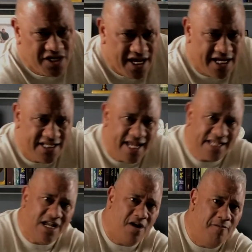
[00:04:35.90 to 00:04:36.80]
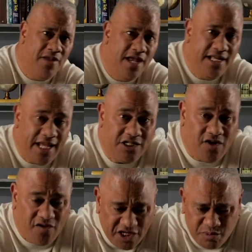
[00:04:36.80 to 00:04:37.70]
tea. That's how
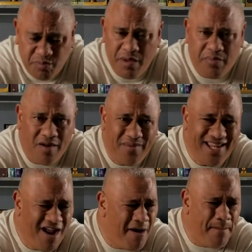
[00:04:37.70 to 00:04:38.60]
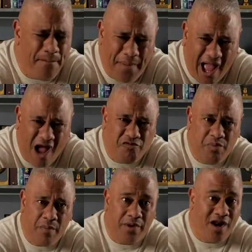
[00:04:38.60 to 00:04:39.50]
these people are, man, they are powerful
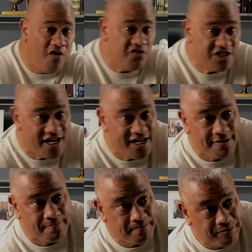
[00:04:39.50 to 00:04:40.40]
people. All of a sudden,